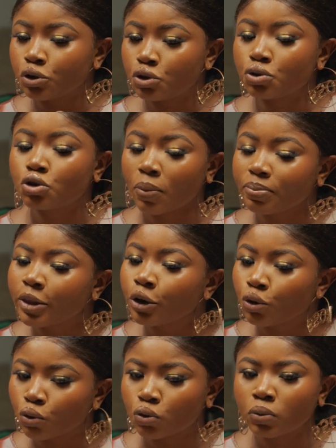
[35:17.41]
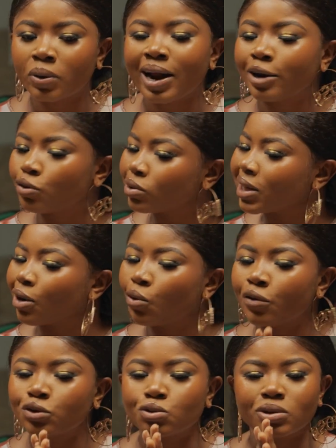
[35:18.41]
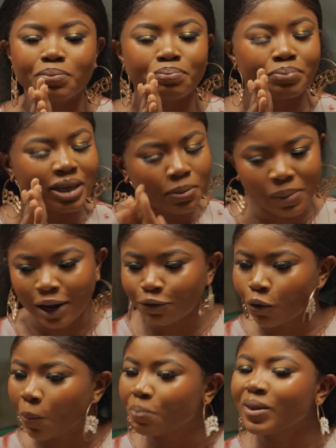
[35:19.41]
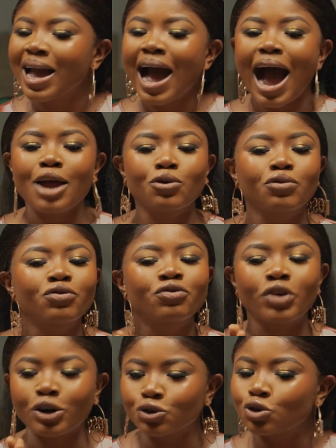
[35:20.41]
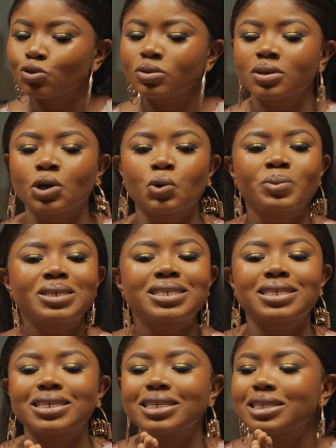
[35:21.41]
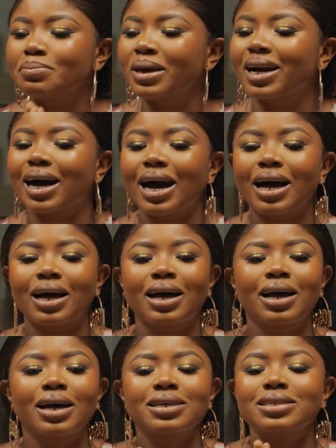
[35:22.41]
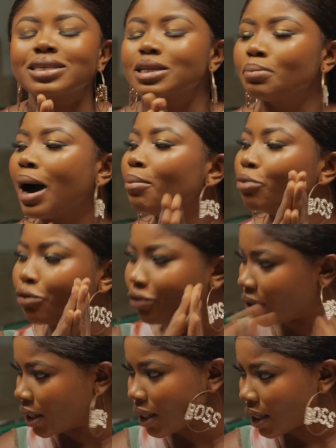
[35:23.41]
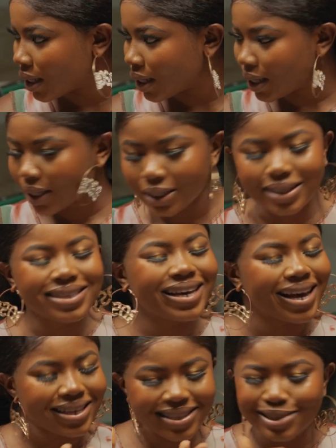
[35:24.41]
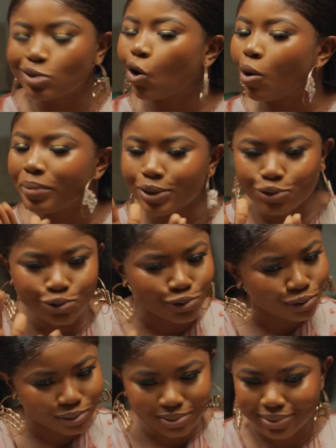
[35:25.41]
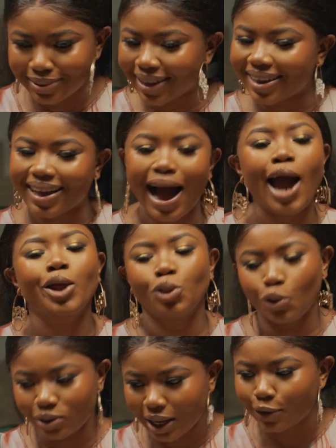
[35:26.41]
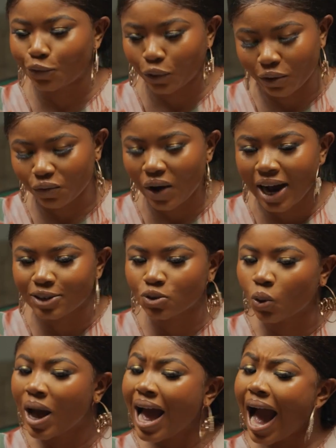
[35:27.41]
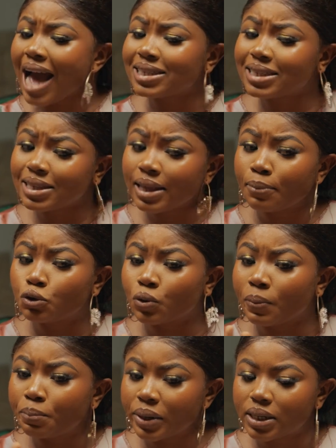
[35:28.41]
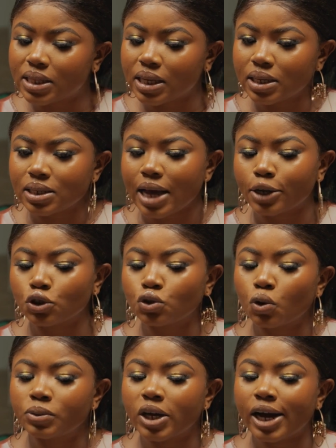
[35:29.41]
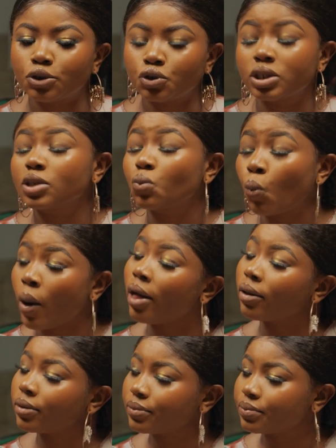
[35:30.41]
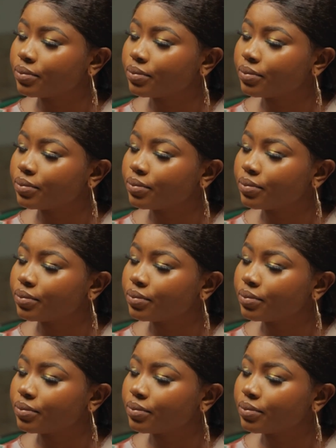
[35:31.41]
produce something good. But I know they're going to a big platform. I know very soon there will be Skit maker cinema movie. Yes, it's coming soon. I know that for a fact. So I see them doing big things. I just hope they are doing it well.